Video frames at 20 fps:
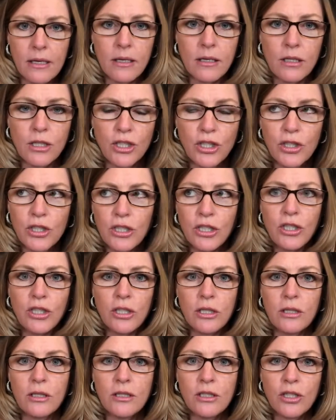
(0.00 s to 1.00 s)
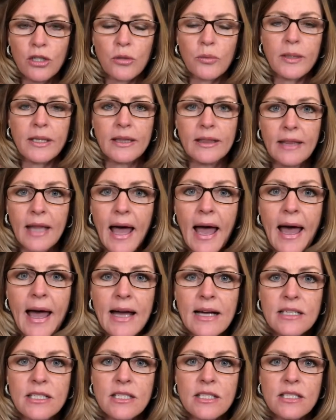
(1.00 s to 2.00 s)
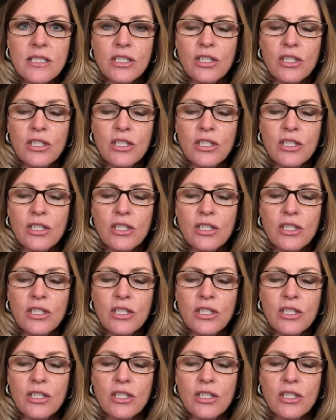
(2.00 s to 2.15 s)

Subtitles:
You're relaxed.